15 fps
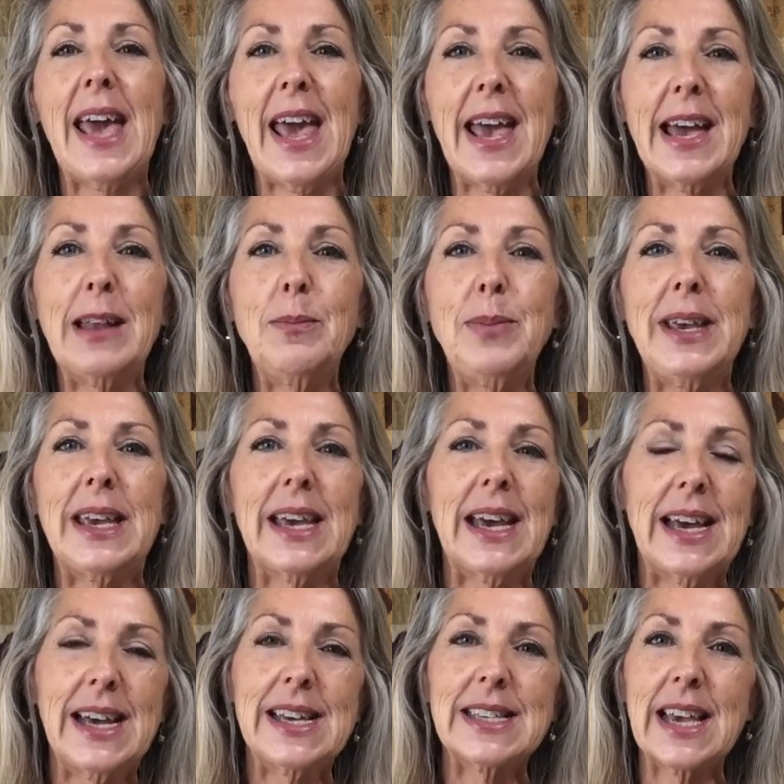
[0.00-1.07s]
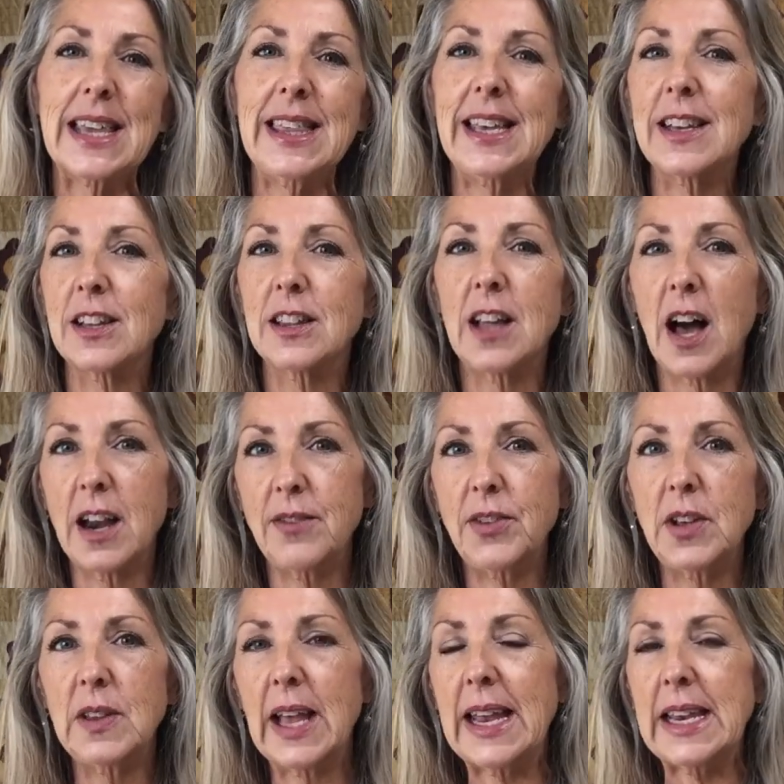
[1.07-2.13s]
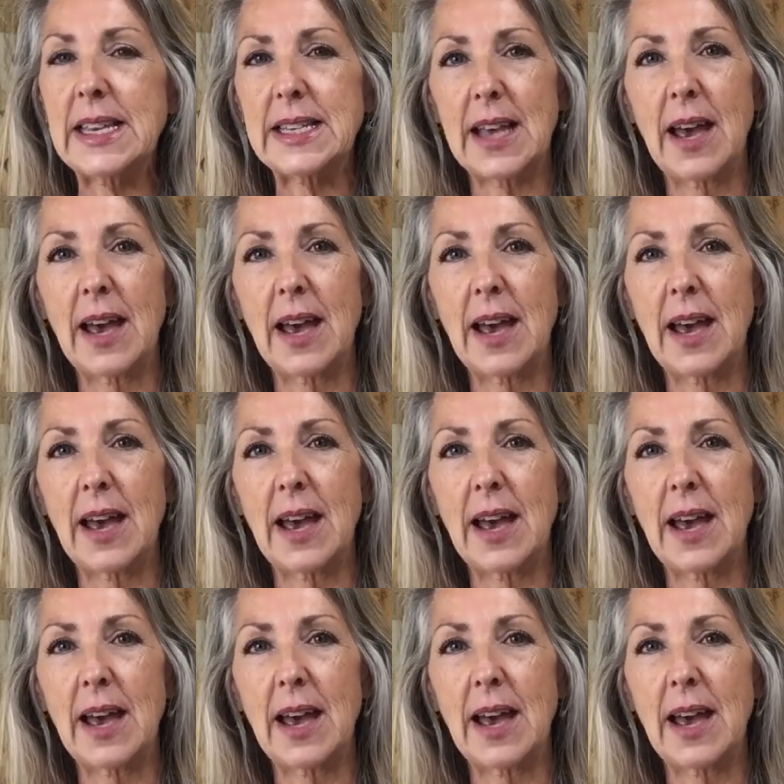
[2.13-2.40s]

And because I think a lot of you ladies